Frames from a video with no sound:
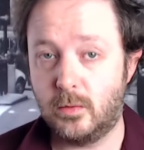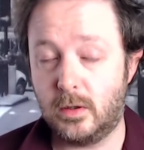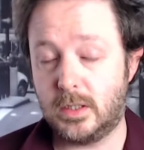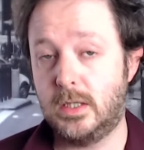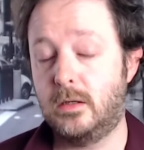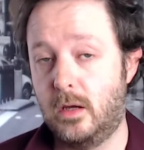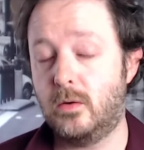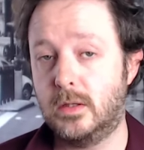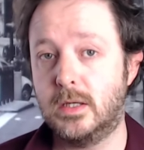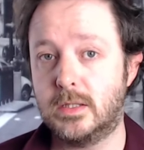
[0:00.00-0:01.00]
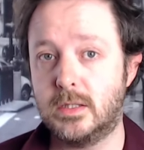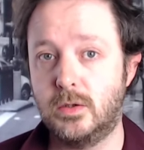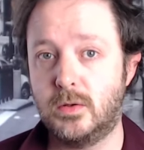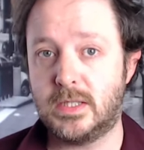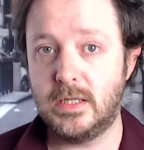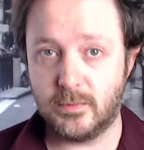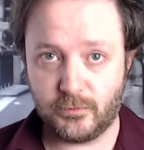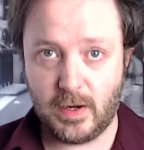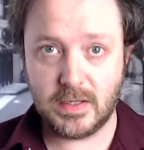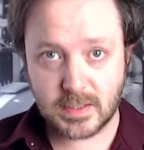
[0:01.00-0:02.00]
We're actually going there to see some
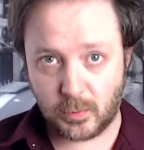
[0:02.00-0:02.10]
friends